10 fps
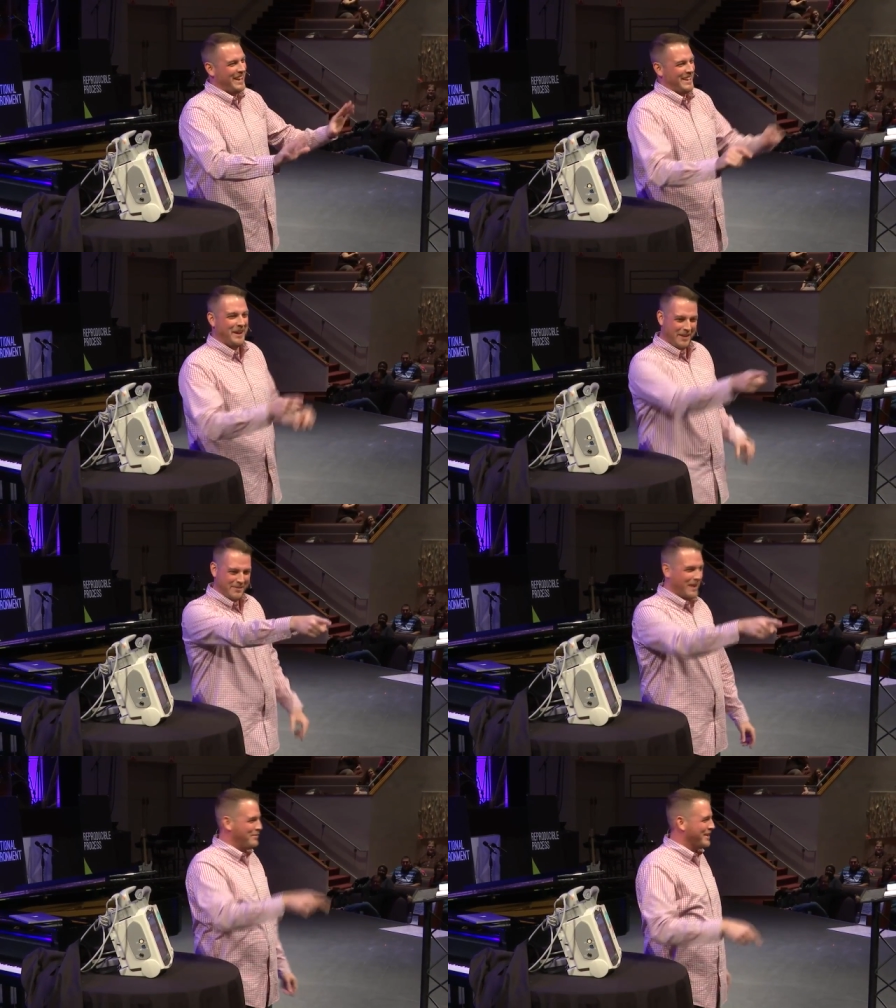kidding.
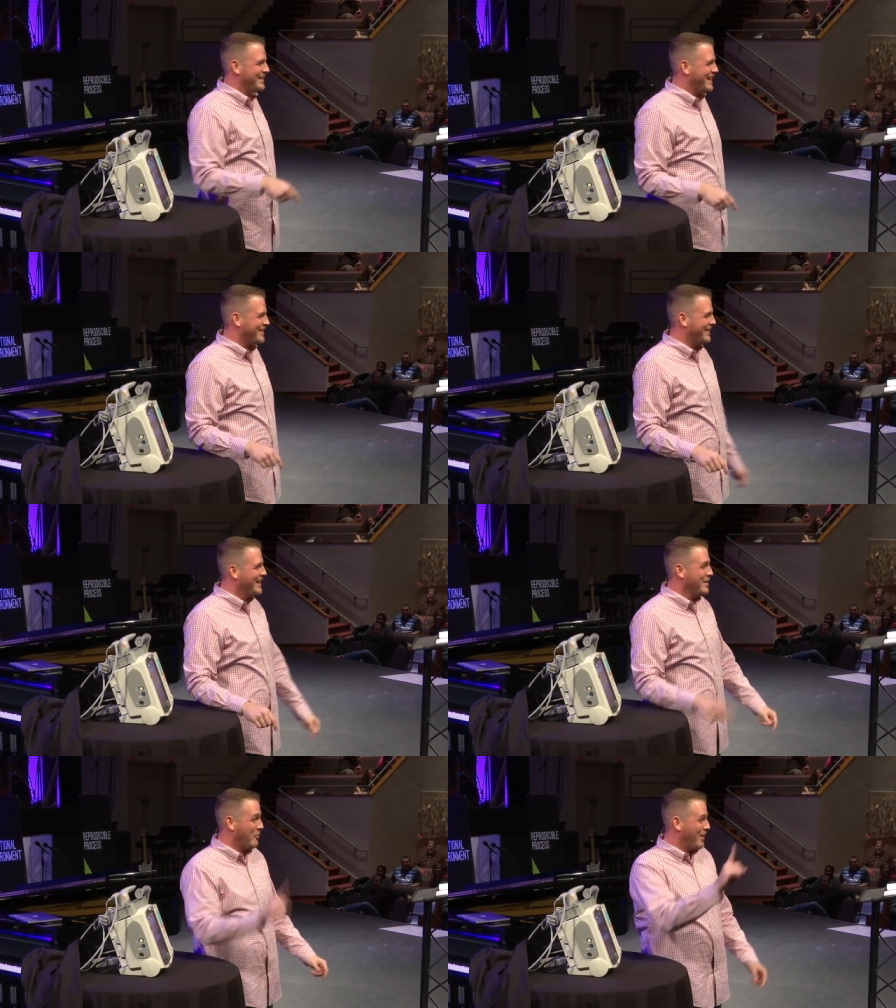I've got one taker,
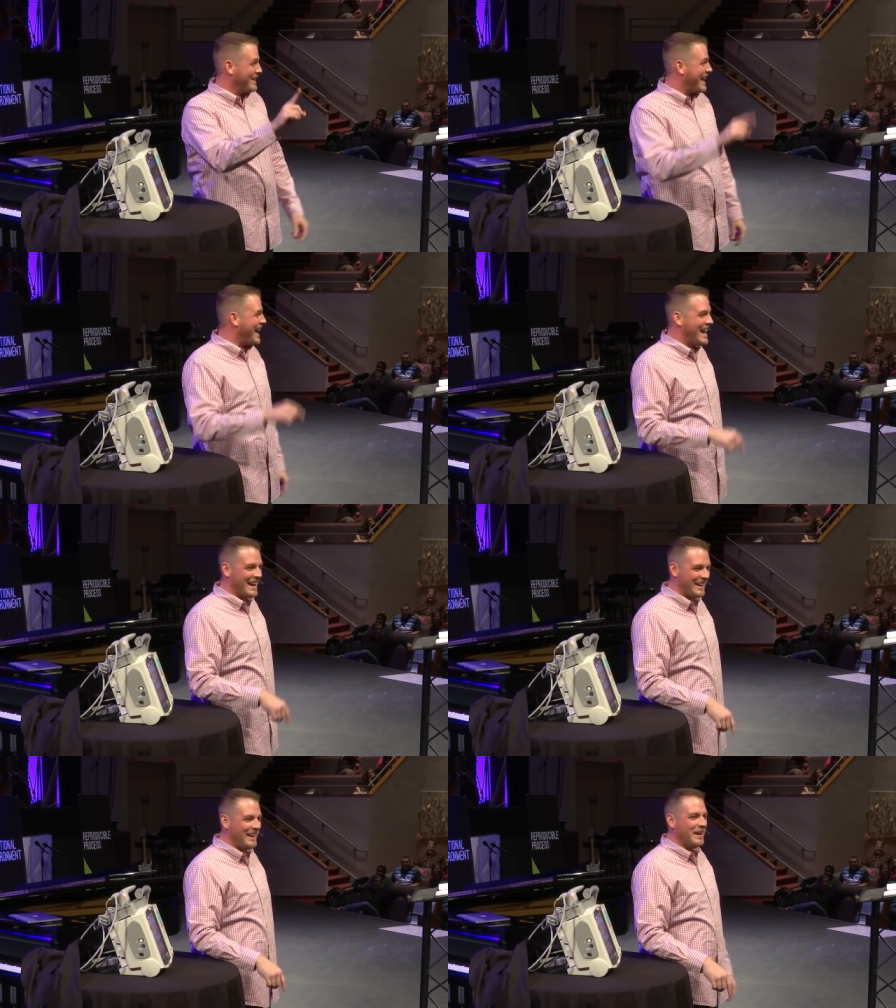one
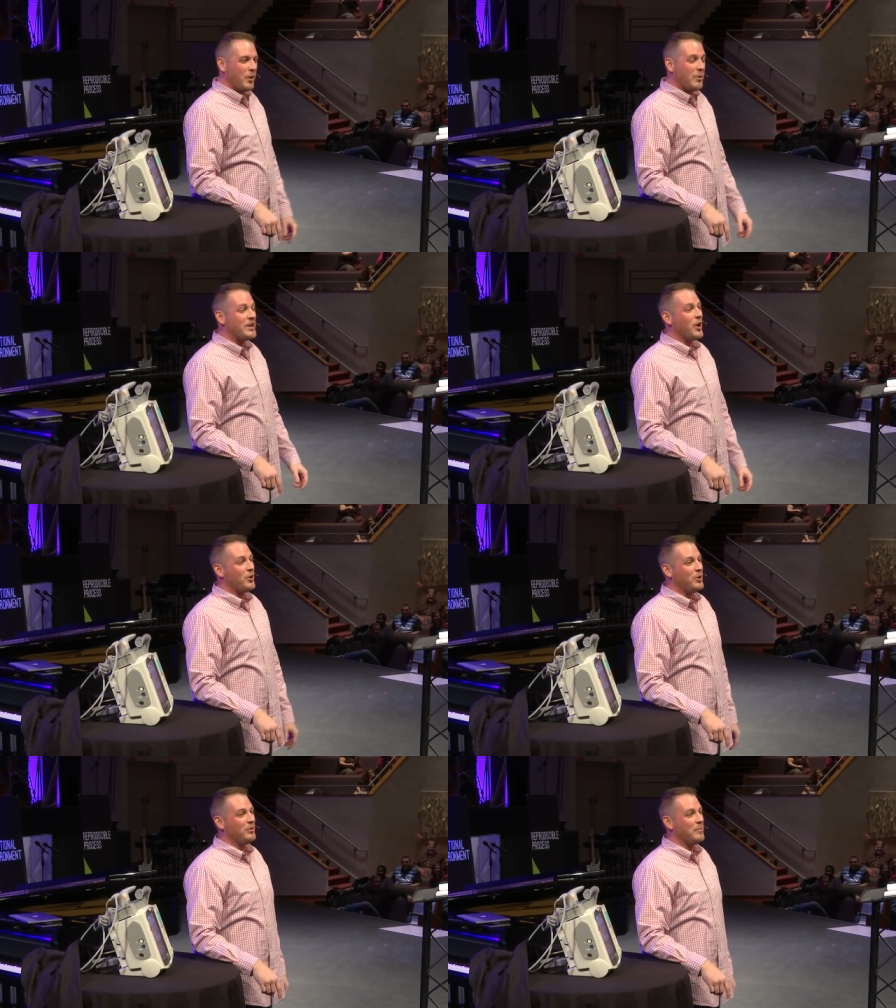guy. We
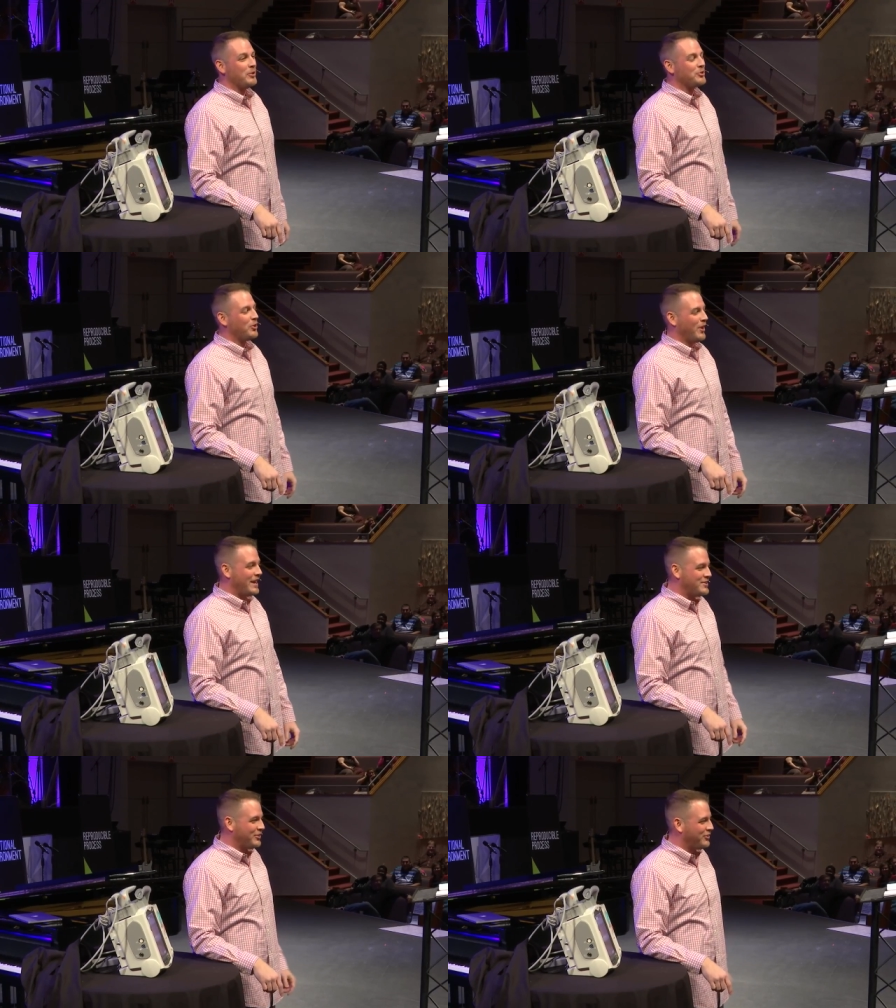know who the most
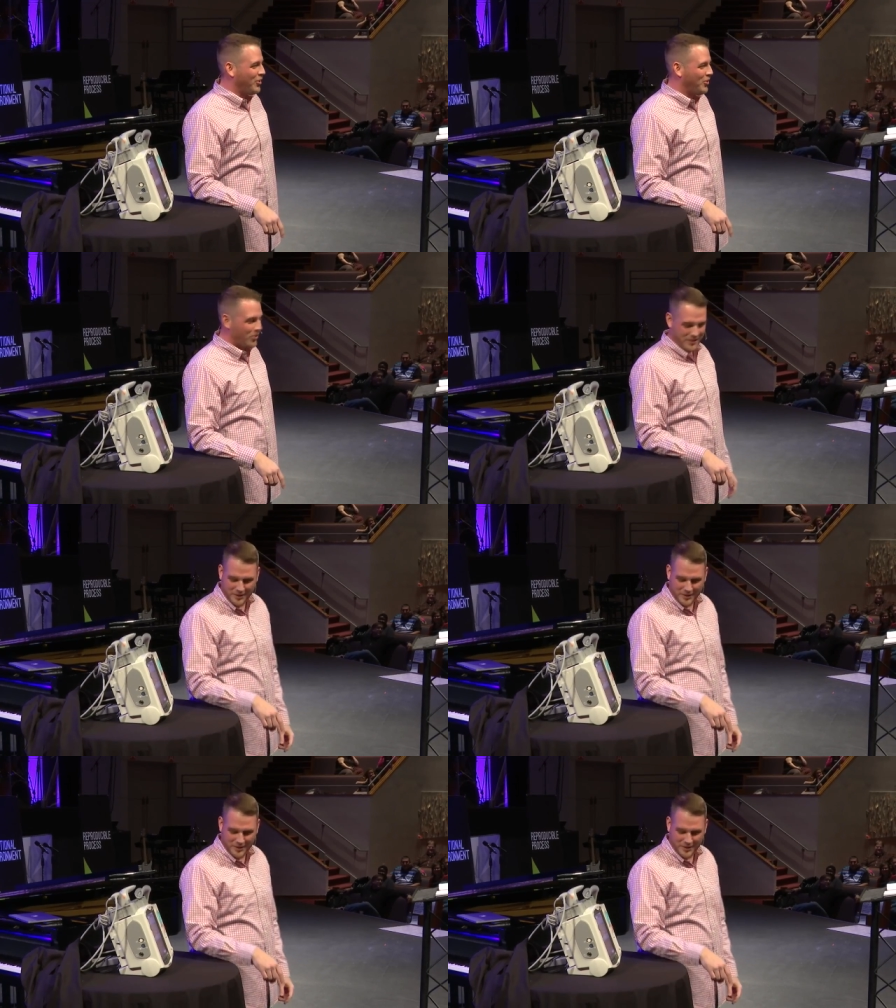courageous soul